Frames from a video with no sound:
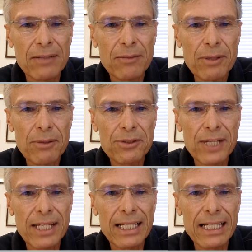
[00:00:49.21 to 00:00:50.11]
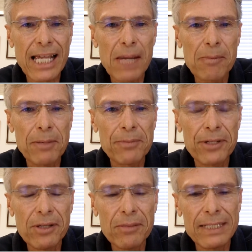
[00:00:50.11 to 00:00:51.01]
we were staying at a camp up
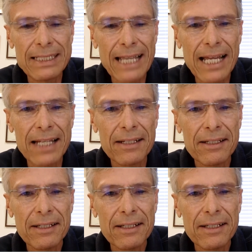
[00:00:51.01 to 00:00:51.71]
there. And my dad